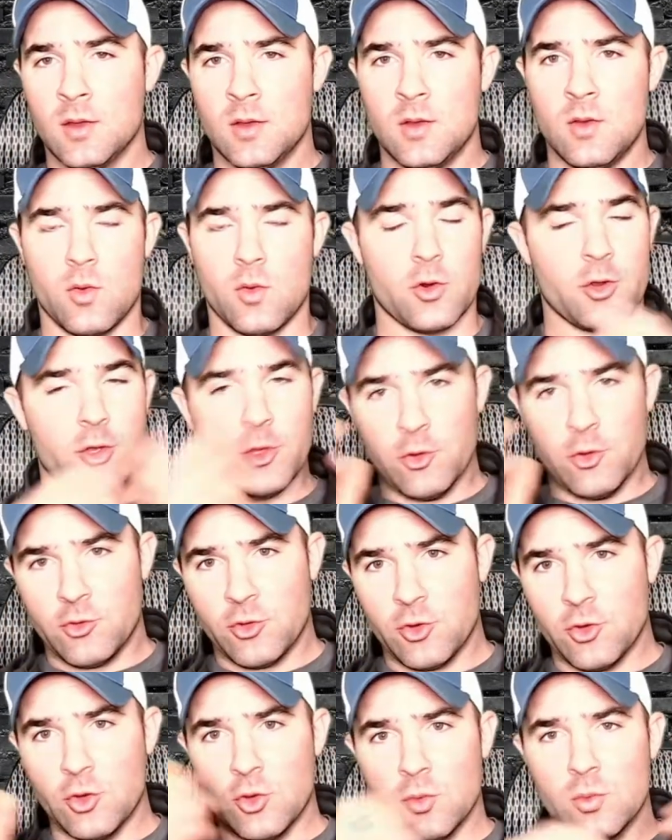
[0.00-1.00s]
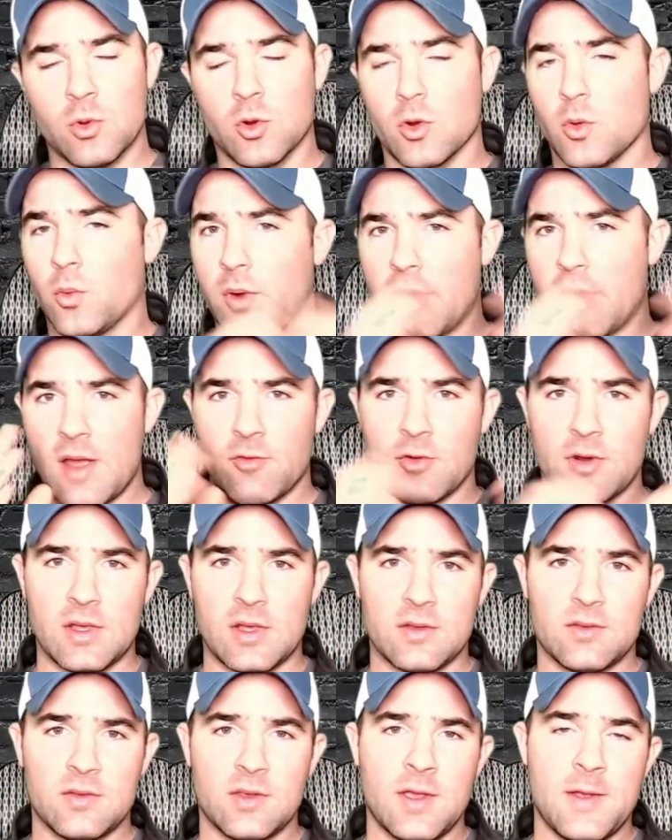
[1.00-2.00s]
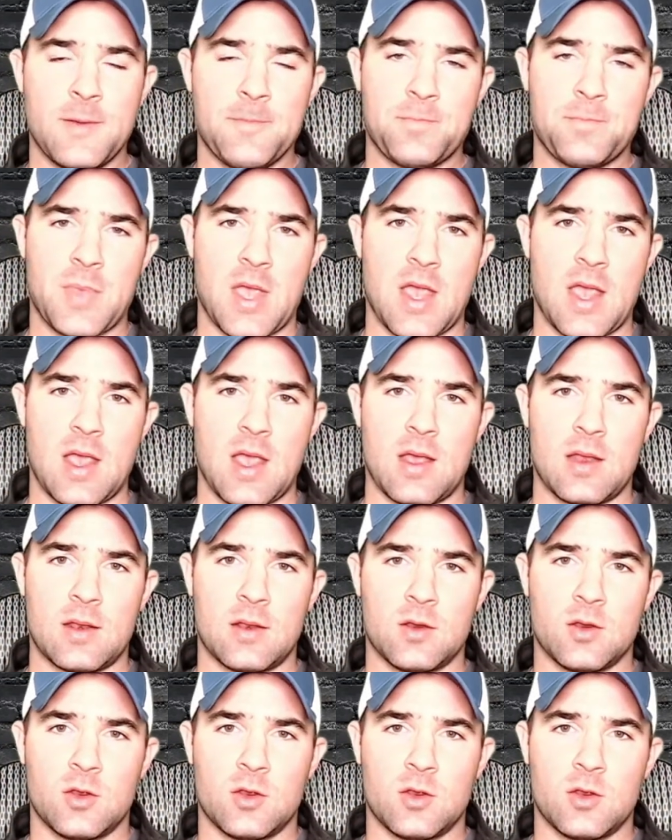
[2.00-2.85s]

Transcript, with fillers: or YouTube or whatever it is and